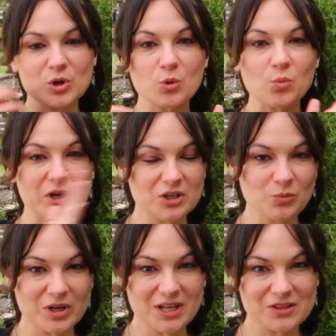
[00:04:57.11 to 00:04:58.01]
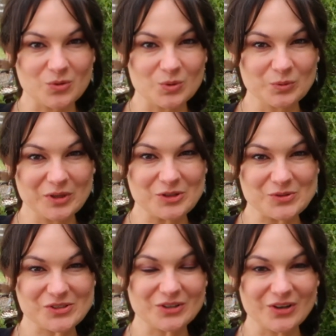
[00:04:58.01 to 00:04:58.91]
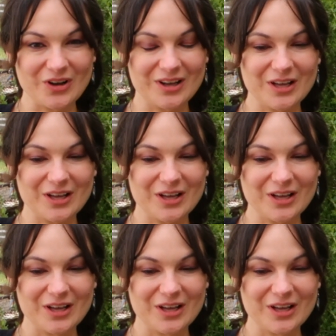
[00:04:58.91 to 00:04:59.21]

put a one and one eighth hole reducer,